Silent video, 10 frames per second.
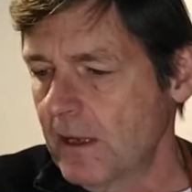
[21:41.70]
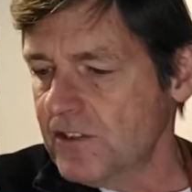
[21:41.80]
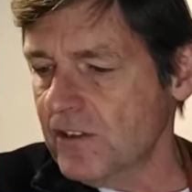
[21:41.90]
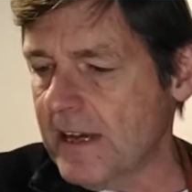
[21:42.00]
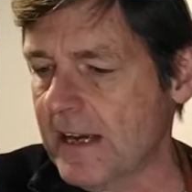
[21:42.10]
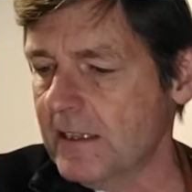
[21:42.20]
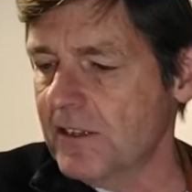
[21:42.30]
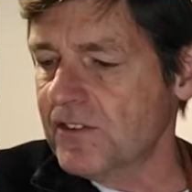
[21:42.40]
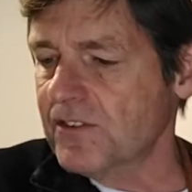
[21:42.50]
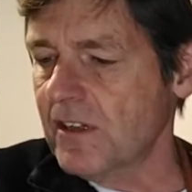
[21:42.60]
So that
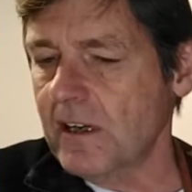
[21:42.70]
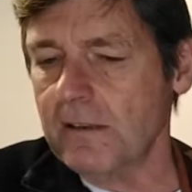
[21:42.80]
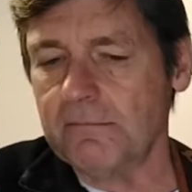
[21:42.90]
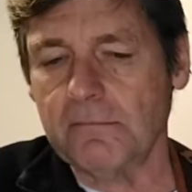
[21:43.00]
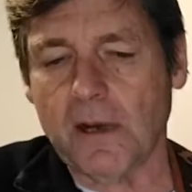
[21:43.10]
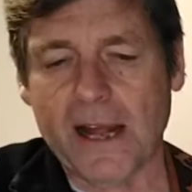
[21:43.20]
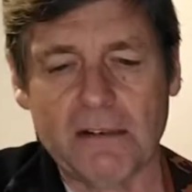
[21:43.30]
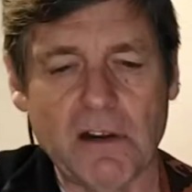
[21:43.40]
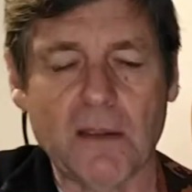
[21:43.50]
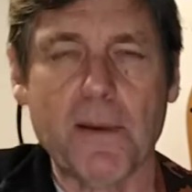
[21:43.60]
is
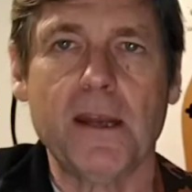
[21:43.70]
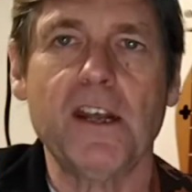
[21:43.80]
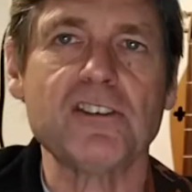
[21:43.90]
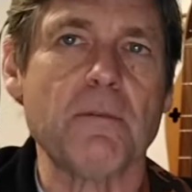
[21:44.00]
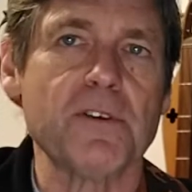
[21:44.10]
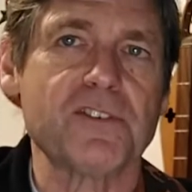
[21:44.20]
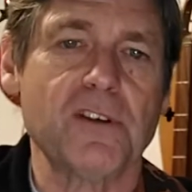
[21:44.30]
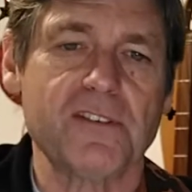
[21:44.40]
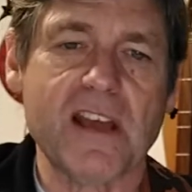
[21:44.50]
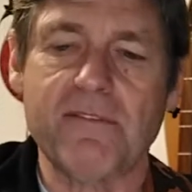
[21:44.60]
highly recommended. It's almost as
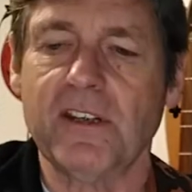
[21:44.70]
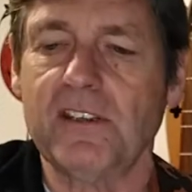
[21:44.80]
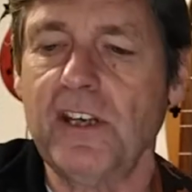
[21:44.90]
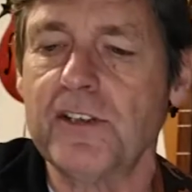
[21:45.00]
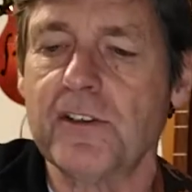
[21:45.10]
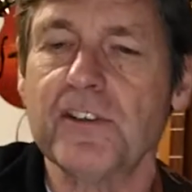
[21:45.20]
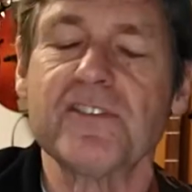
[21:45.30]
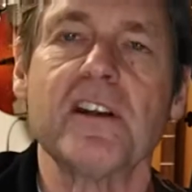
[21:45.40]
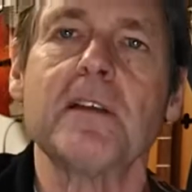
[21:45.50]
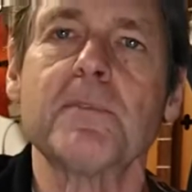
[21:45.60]
good as having a teacher
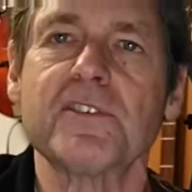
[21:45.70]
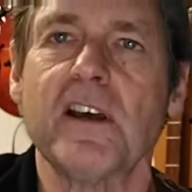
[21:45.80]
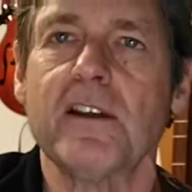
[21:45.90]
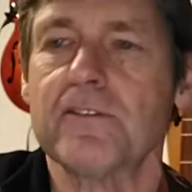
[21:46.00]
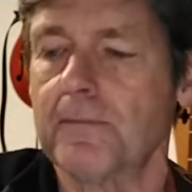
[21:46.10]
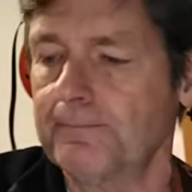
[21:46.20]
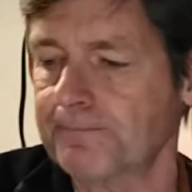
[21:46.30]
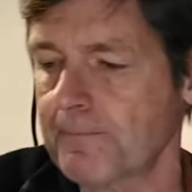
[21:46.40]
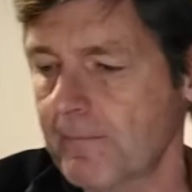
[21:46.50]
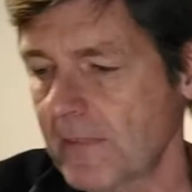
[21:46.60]
sitting beside you
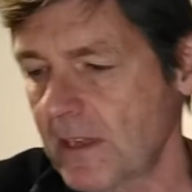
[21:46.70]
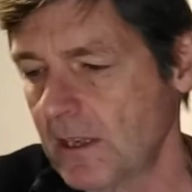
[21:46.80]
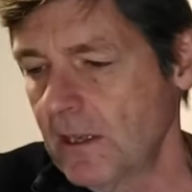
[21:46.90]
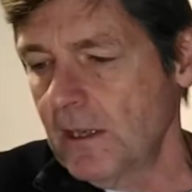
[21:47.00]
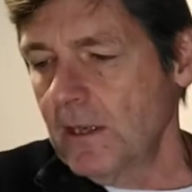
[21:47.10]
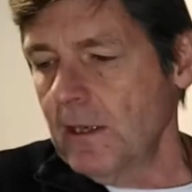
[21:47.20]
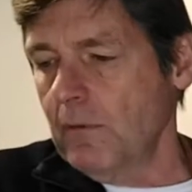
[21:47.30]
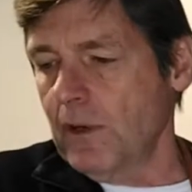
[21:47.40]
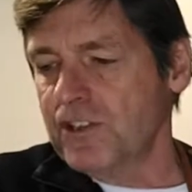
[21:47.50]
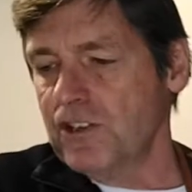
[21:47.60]

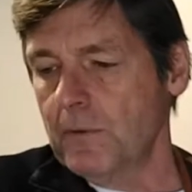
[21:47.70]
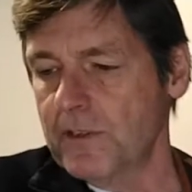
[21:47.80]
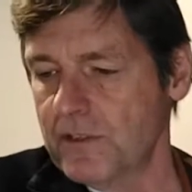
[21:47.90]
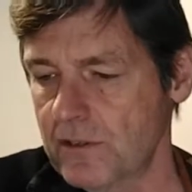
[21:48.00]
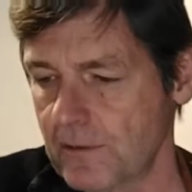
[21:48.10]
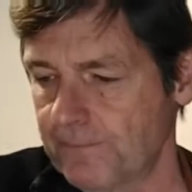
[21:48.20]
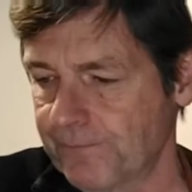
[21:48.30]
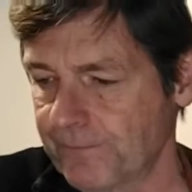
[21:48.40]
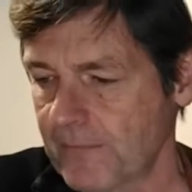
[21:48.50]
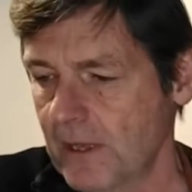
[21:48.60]
once you know what to do.
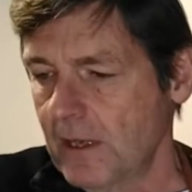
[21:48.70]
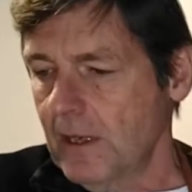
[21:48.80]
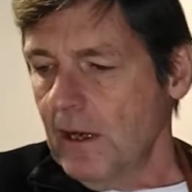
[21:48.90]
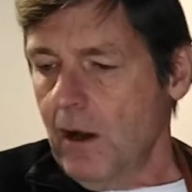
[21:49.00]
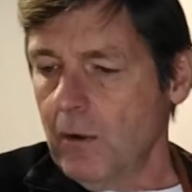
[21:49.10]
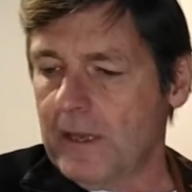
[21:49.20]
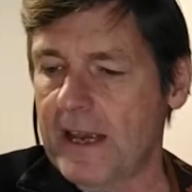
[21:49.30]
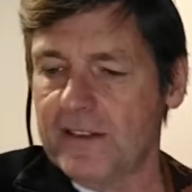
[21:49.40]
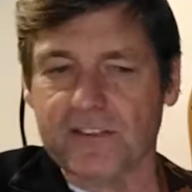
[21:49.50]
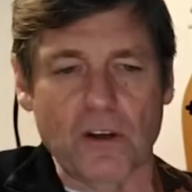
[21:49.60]

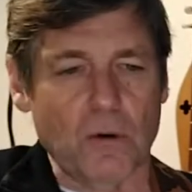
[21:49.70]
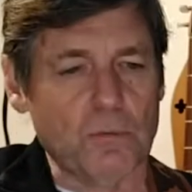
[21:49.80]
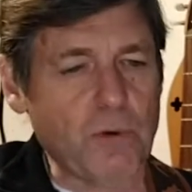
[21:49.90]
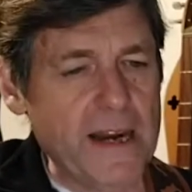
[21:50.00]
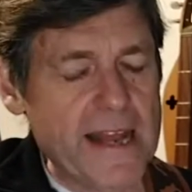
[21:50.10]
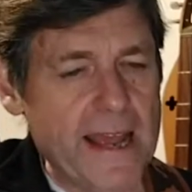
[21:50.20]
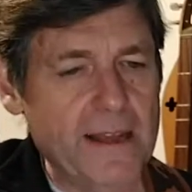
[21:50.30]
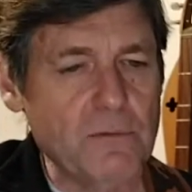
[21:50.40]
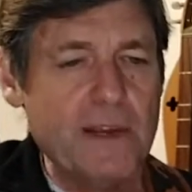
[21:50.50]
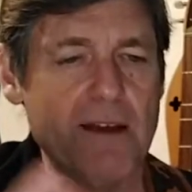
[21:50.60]
Okay, so right
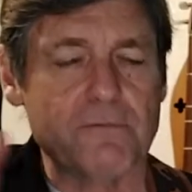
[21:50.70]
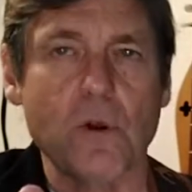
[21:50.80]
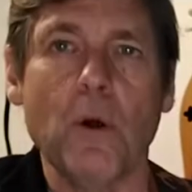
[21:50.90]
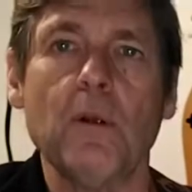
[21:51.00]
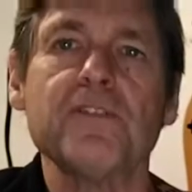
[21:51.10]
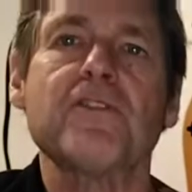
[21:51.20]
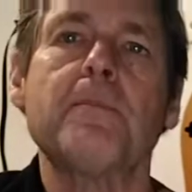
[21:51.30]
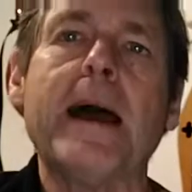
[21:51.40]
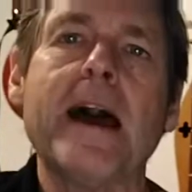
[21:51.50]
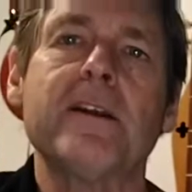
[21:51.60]
hand, we have rolls or
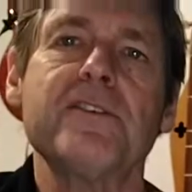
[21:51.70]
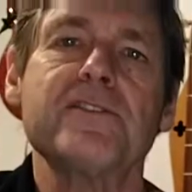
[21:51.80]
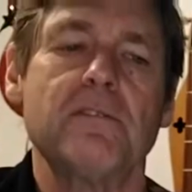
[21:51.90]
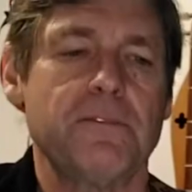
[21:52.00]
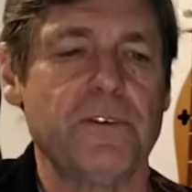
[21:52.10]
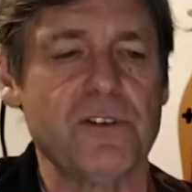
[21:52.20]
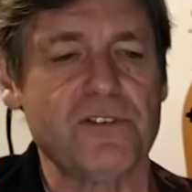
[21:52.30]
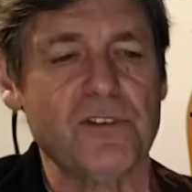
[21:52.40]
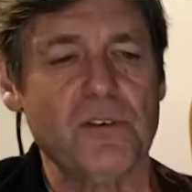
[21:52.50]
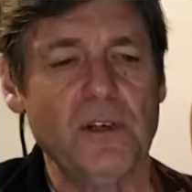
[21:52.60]
patterns are referred
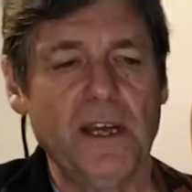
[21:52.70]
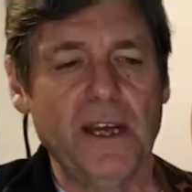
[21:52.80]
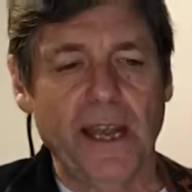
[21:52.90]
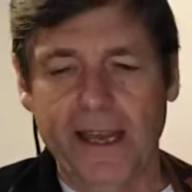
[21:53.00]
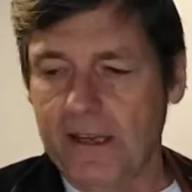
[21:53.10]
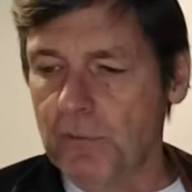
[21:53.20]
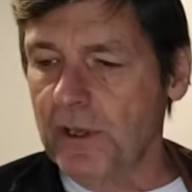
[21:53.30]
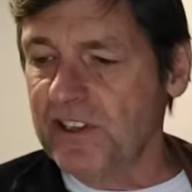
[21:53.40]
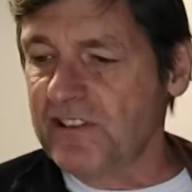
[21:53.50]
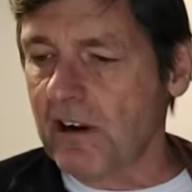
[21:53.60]
to, and we're
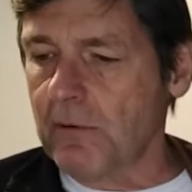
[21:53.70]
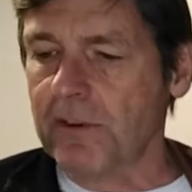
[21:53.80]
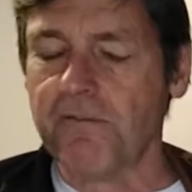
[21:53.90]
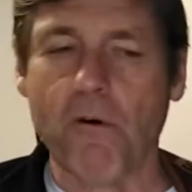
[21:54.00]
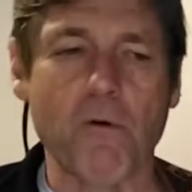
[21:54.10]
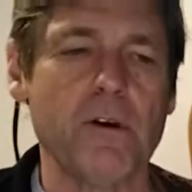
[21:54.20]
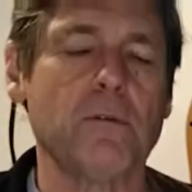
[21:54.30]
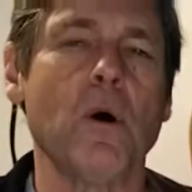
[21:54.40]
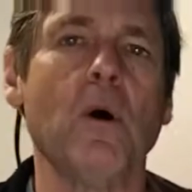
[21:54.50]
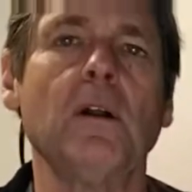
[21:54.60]
going to start with a forward
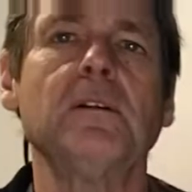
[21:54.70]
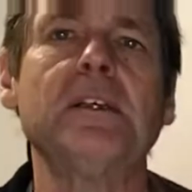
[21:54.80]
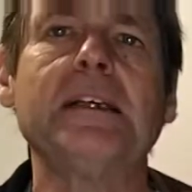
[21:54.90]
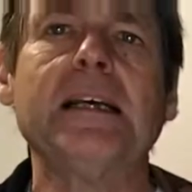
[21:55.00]
roll.